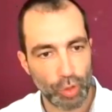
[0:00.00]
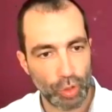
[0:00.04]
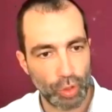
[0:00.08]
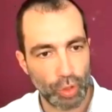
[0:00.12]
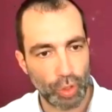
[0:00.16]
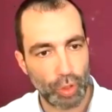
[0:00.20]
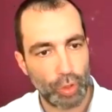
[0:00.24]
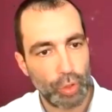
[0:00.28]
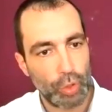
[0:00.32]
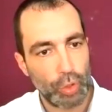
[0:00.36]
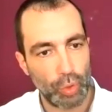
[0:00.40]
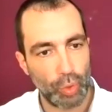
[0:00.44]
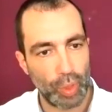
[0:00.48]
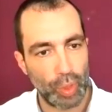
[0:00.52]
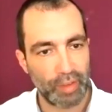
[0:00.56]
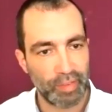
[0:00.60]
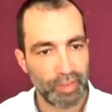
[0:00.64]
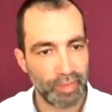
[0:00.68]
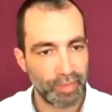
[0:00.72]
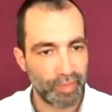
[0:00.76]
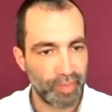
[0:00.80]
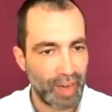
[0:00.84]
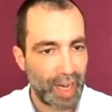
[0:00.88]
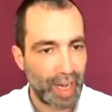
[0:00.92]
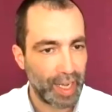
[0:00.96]
to go to a
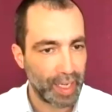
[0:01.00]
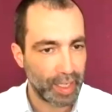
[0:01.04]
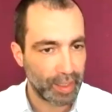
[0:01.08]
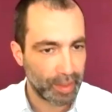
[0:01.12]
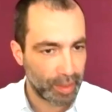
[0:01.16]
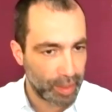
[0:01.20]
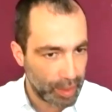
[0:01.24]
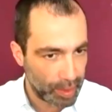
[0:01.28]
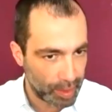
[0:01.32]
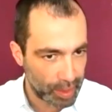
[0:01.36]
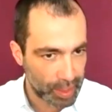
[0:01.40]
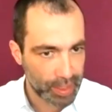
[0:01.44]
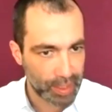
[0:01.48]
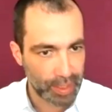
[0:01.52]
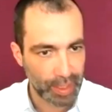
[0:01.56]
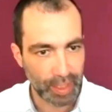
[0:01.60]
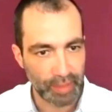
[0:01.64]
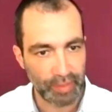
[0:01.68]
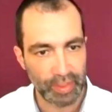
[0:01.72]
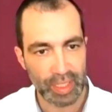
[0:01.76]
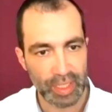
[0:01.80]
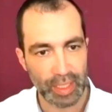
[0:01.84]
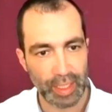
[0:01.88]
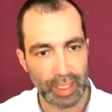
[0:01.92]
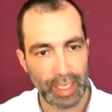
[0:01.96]
fine
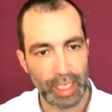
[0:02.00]
service